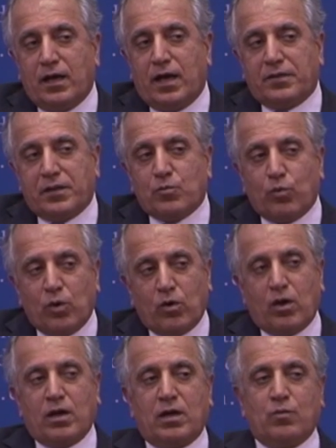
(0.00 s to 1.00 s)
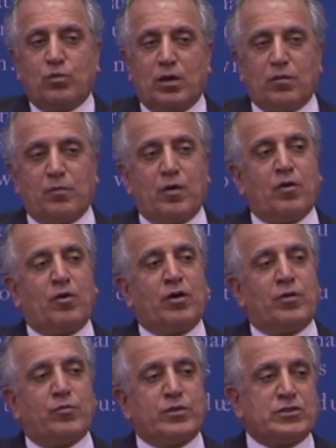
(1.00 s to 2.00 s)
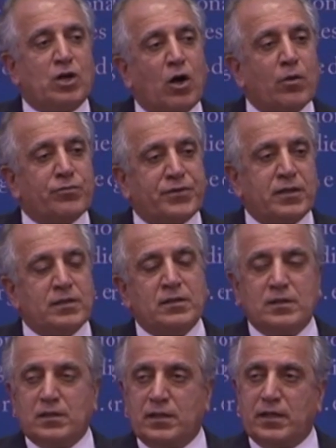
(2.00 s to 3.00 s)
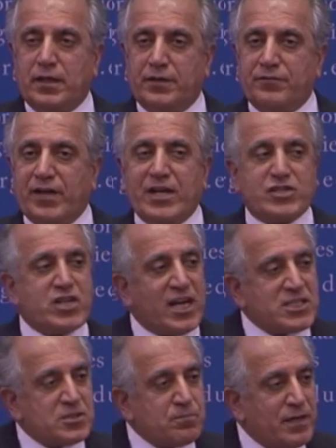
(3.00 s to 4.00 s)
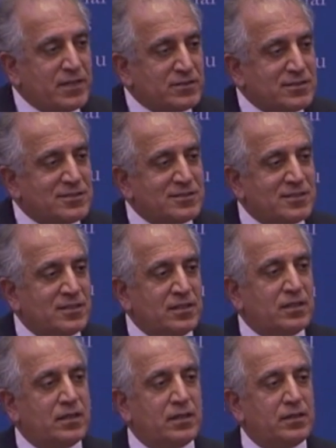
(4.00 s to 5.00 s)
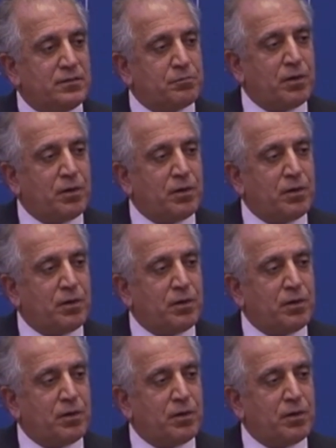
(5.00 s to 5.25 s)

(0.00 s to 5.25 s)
I think will result in adjustments in